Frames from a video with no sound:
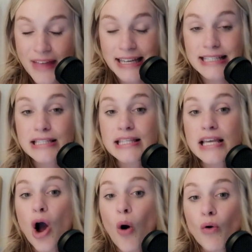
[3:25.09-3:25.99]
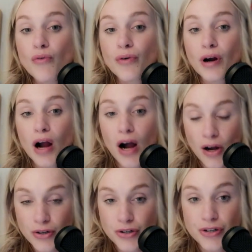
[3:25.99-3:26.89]
That is the over
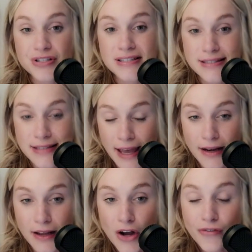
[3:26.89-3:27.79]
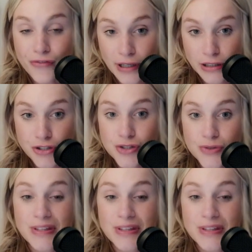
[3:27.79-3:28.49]
under set for LSU.